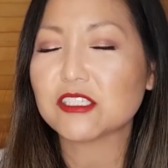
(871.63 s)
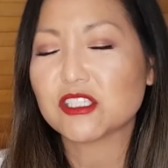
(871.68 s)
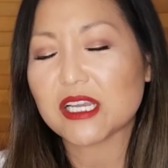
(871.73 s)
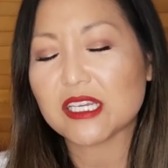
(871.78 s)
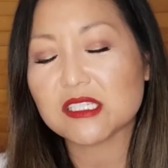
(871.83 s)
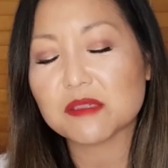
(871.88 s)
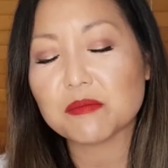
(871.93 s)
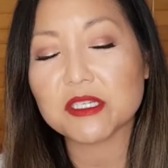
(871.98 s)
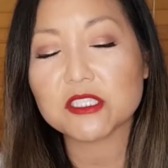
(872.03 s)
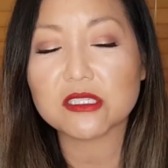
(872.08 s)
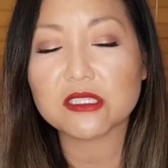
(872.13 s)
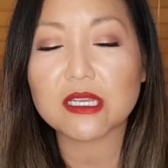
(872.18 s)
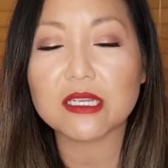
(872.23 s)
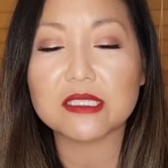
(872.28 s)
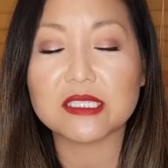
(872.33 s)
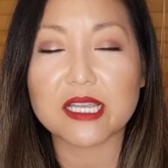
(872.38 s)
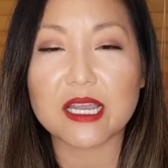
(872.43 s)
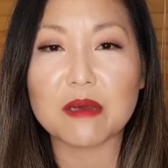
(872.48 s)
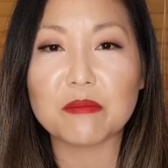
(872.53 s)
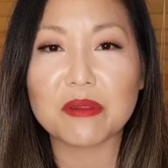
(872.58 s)
Actually, as much as I
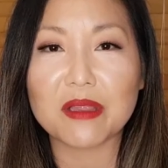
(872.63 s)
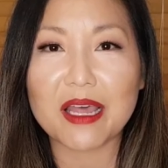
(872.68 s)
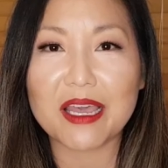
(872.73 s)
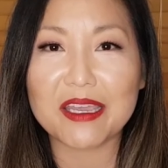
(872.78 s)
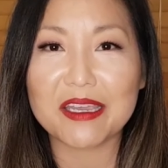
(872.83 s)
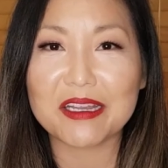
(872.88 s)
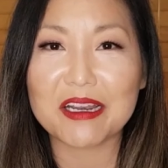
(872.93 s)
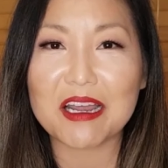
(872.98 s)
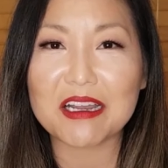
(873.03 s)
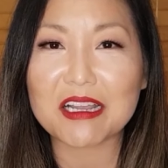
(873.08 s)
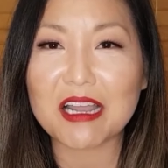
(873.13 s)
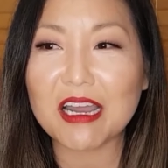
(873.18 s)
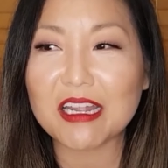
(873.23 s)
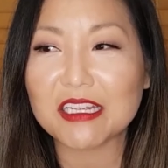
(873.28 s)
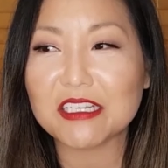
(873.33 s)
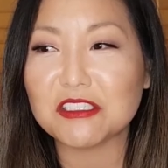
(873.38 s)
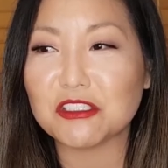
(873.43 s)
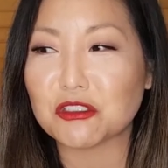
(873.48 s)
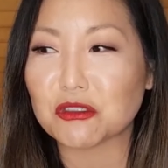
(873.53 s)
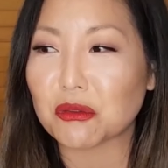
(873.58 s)
downplay it, I kind
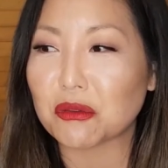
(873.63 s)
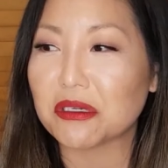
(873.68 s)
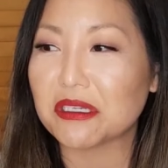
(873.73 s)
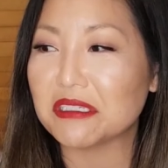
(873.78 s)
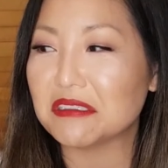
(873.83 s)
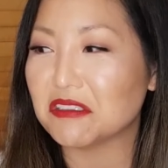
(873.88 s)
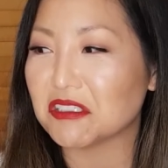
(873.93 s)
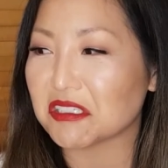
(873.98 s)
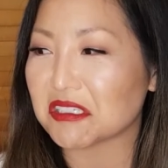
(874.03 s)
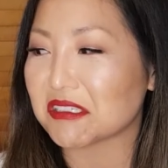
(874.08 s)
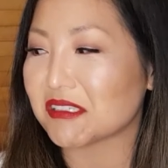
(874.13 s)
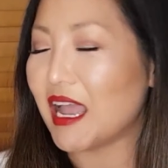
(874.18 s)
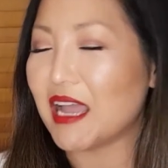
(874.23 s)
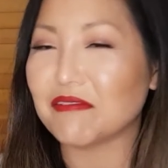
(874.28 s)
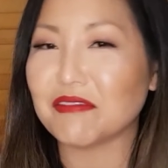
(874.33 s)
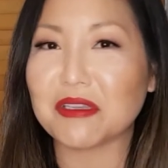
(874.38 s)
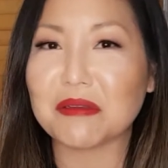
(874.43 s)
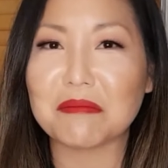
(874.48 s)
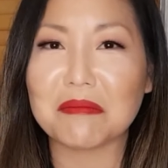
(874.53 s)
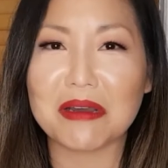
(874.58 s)
of enjoy just
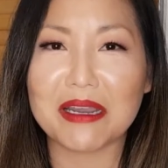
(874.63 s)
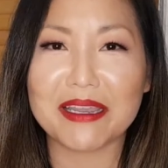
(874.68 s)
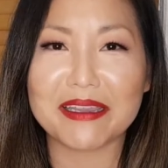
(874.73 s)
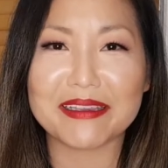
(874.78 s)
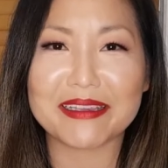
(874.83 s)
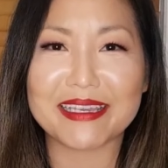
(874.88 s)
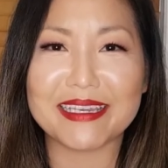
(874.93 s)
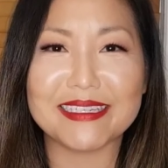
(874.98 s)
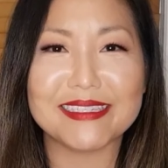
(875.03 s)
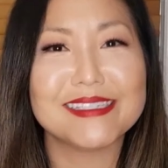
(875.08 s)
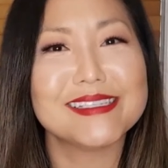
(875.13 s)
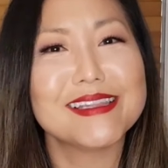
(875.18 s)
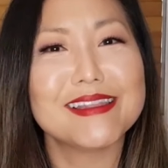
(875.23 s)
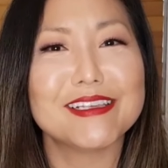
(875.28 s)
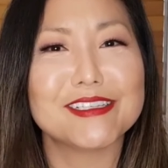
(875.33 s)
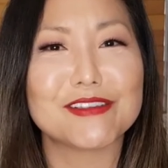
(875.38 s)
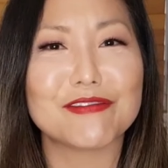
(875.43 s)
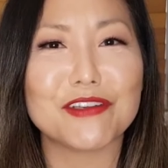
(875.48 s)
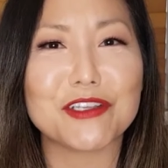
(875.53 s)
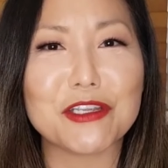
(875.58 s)
having my kids in
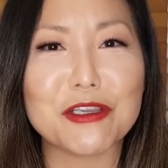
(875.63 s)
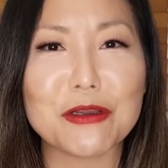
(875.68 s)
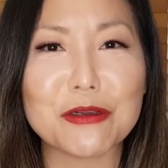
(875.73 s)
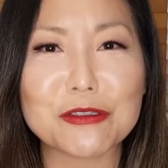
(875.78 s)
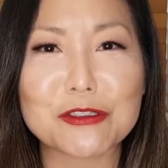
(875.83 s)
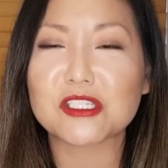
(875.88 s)
this video.